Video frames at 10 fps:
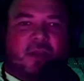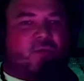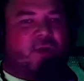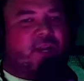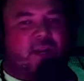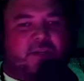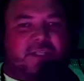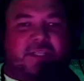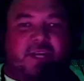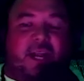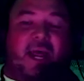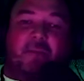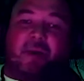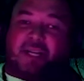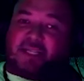$20 isn't a lot,
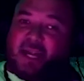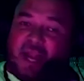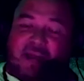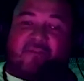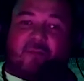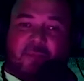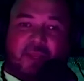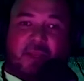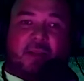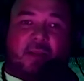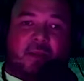but it's a lot for me,